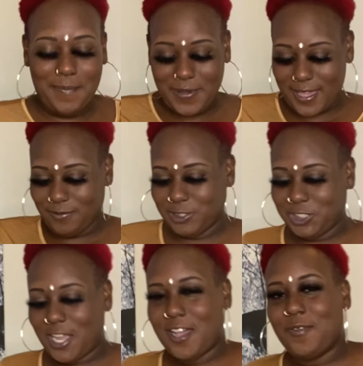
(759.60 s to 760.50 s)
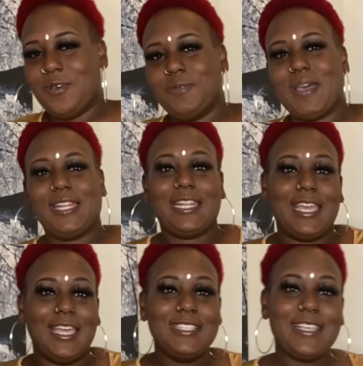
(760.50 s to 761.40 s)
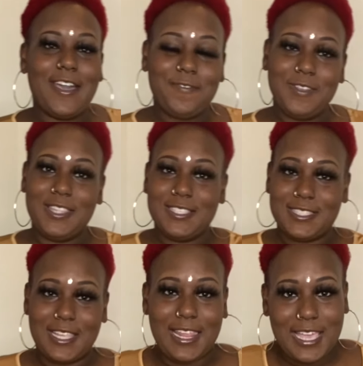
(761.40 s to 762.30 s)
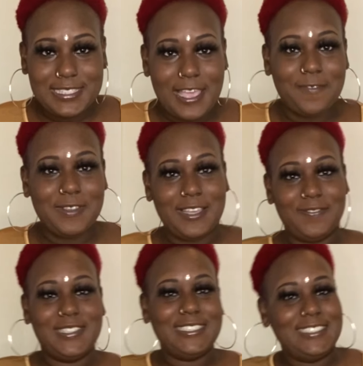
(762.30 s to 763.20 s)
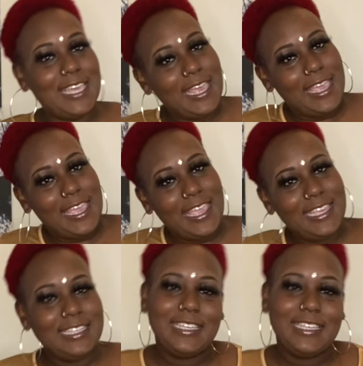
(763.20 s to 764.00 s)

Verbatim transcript: I'm back with y'all with my last outfit. This is the last outfit of the day.